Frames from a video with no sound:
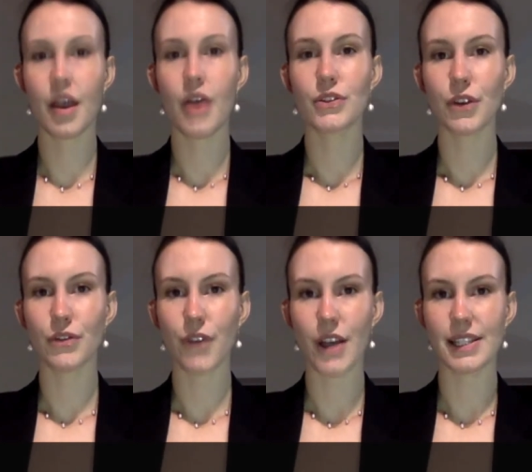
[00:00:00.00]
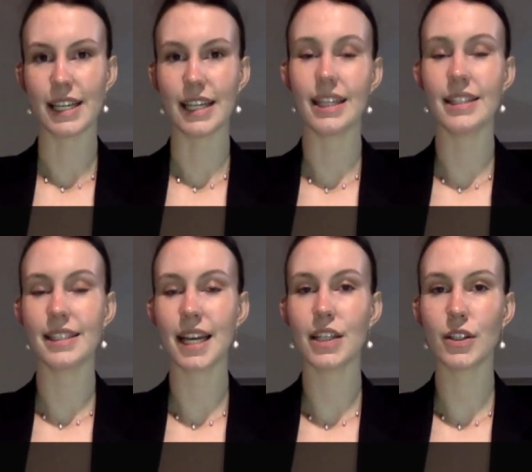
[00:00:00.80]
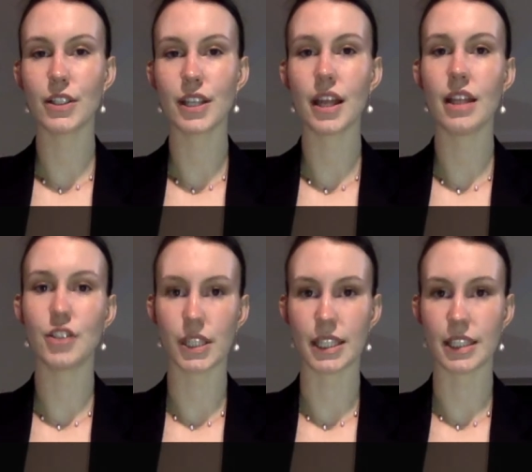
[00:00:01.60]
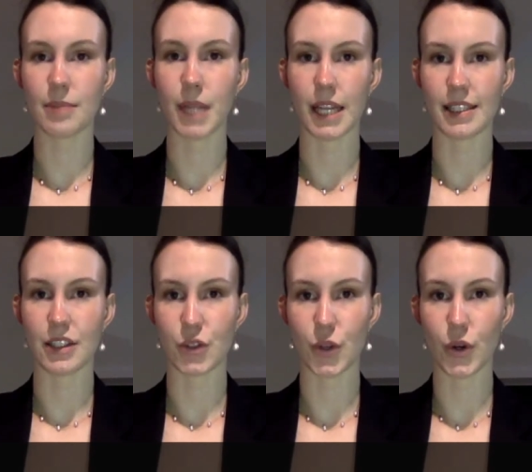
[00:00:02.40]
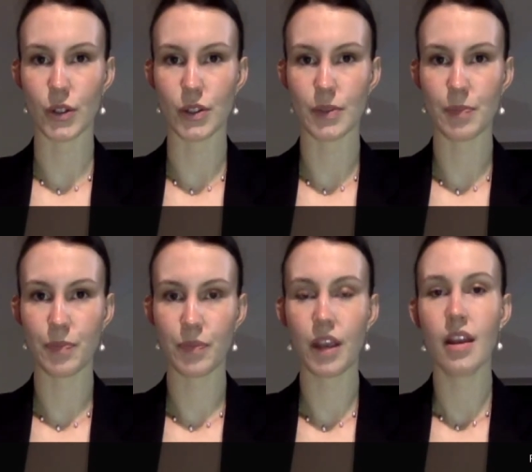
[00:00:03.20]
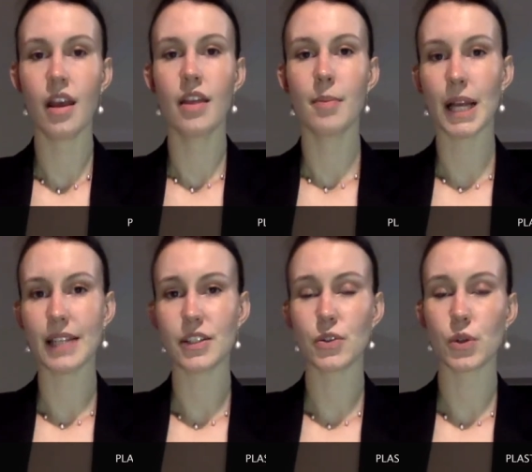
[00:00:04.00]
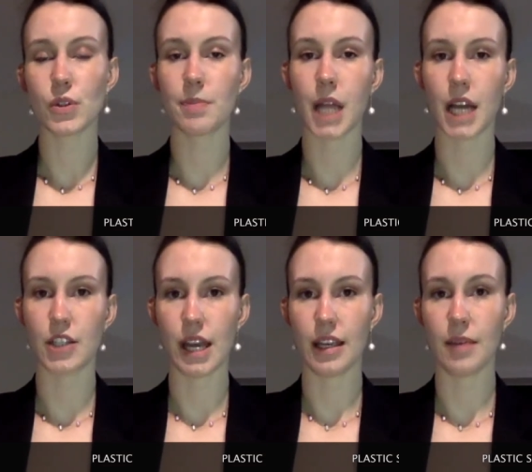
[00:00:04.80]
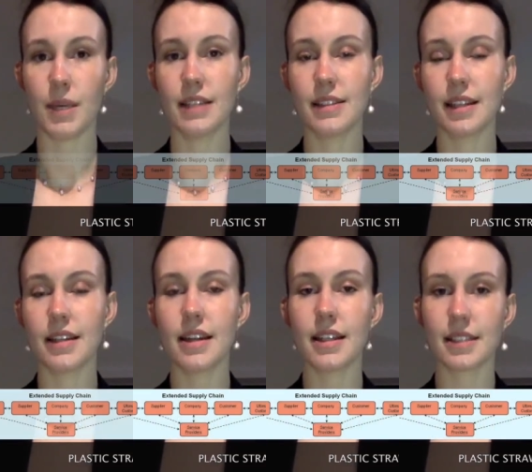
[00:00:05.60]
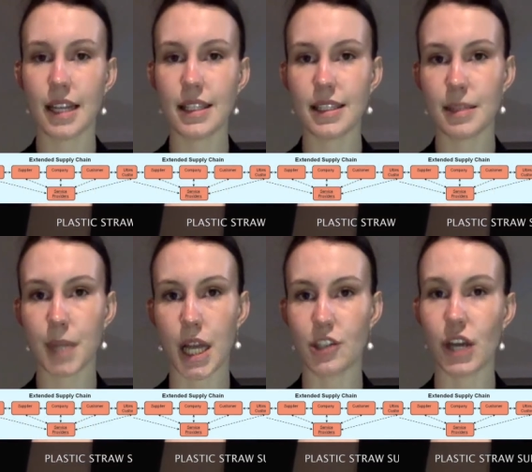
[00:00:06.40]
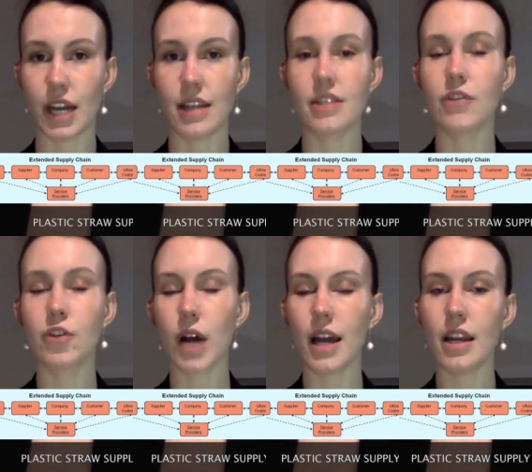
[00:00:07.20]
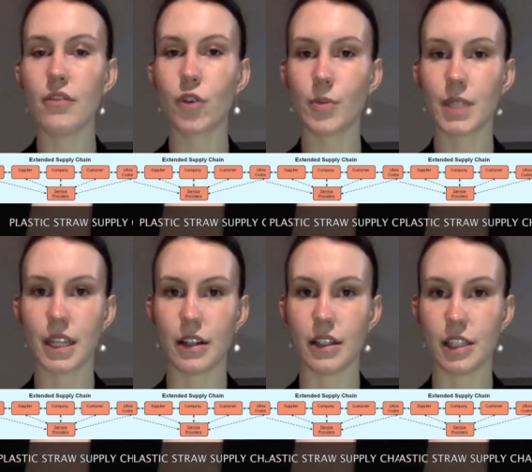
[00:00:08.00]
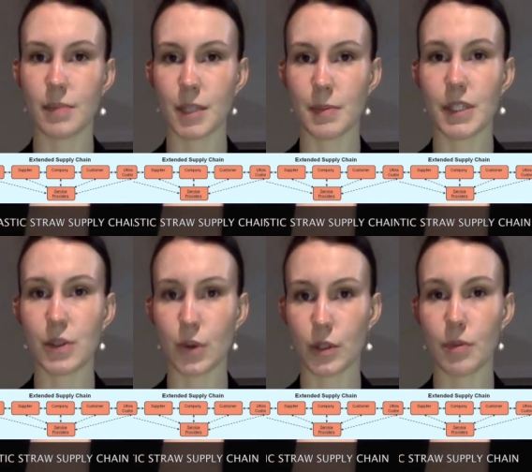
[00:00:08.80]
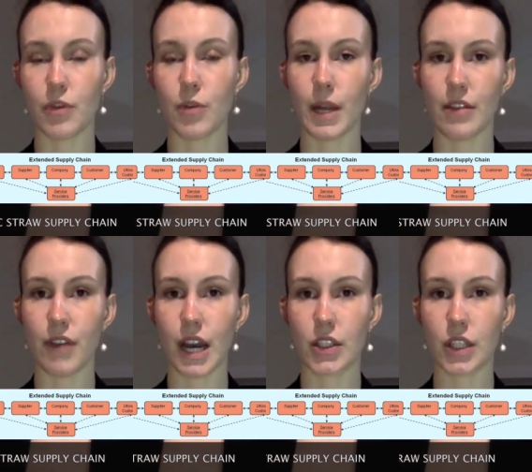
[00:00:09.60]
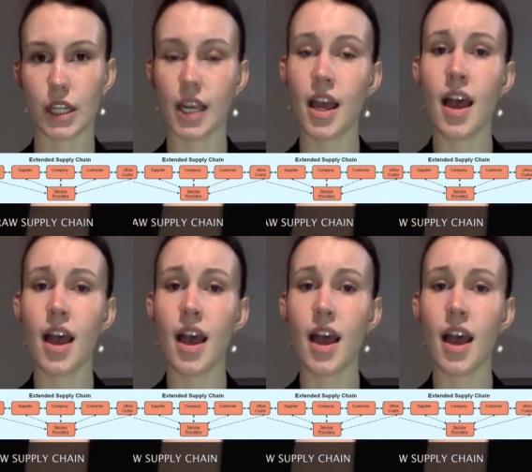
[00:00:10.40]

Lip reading: So firstly, let's take a look into the logistics of plastic straws. The plastic straw supply chain can be considered an extended supply chain as a variety of raw materials must be sourced before manufacturing,